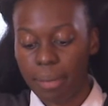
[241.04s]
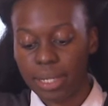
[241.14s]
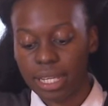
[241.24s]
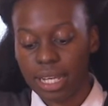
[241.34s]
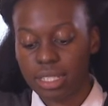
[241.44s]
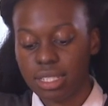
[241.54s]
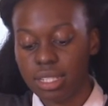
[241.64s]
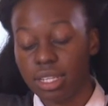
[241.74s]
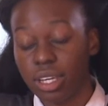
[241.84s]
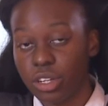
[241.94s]
applicants
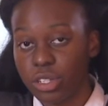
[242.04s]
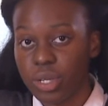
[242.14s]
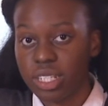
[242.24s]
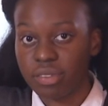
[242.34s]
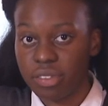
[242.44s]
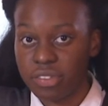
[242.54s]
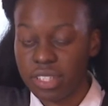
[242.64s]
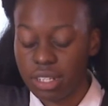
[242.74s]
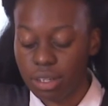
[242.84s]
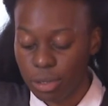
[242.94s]
in the year
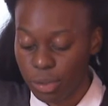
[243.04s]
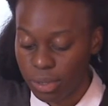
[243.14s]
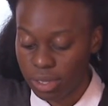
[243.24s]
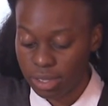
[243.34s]
2015 alone.